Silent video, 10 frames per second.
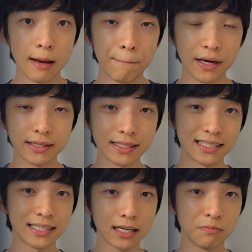but the
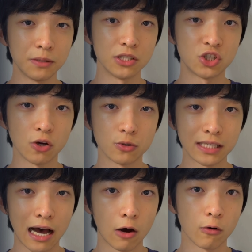second piece shows
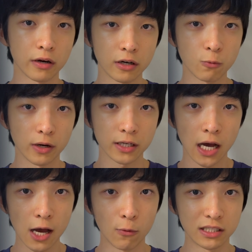how her work
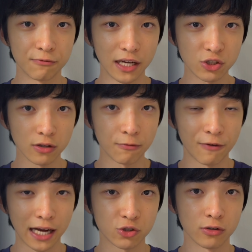was eventually
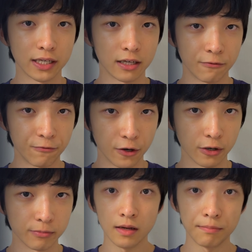factually
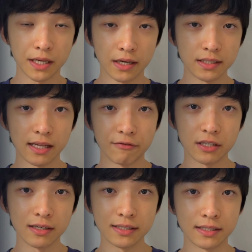confirmed. Because
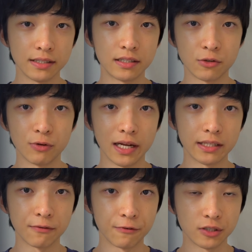nevertheless needs to
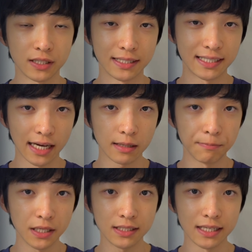relate the first and second
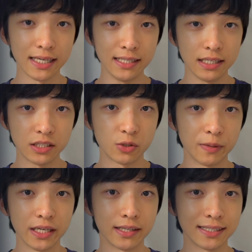piece, it needs to
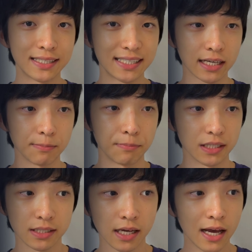be in the second
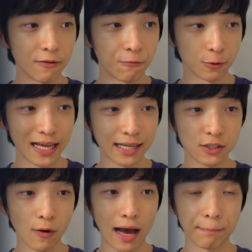piece. And for
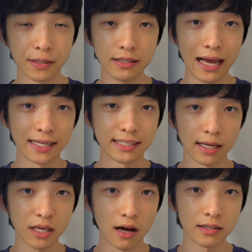that to happen, a
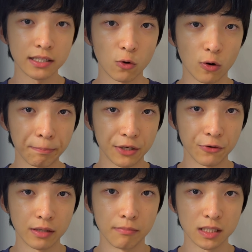semicolon or a
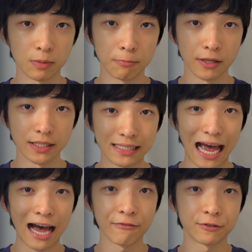period must be placed
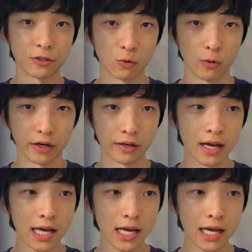after the word.